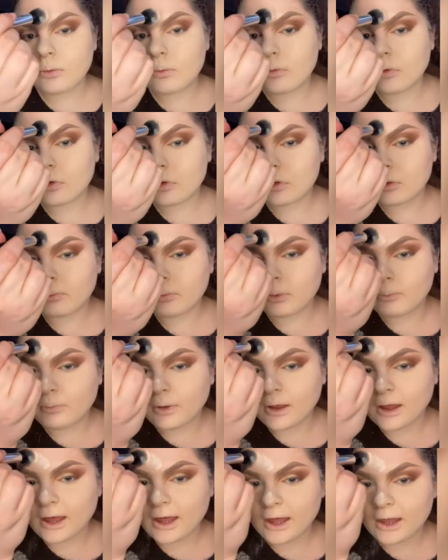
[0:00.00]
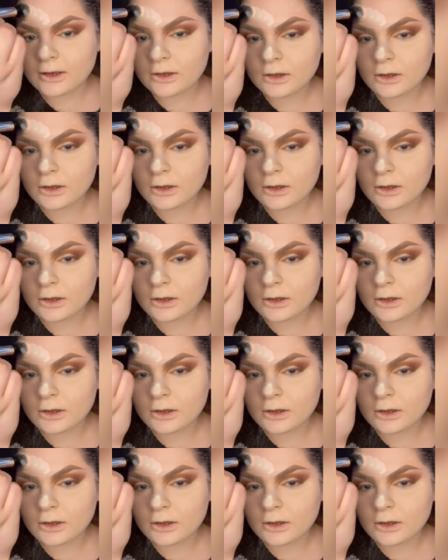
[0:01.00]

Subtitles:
Put some on my head.